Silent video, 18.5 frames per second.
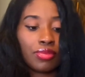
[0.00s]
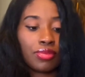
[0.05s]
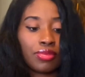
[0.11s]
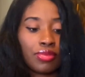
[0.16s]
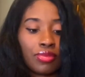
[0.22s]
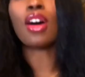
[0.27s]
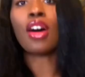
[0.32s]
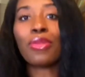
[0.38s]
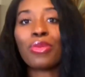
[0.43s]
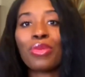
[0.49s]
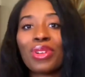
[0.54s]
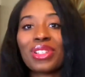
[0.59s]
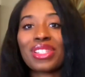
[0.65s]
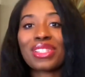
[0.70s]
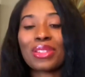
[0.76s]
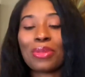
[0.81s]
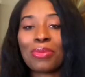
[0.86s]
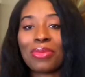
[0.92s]
top it off
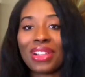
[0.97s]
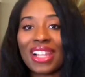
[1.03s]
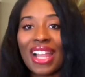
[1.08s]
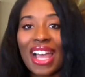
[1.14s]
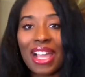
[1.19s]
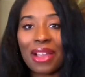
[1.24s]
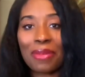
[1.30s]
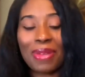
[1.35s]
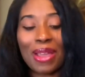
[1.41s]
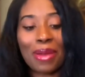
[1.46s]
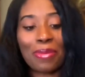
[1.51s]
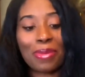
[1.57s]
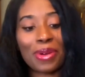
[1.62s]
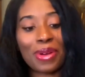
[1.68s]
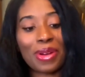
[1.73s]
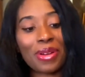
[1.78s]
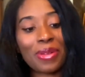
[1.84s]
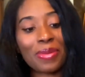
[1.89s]
with some black
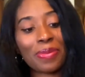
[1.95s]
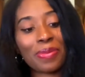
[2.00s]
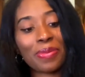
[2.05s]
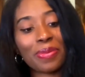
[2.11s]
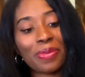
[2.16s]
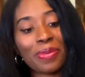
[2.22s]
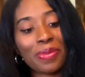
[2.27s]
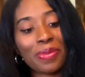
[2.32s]
pepper,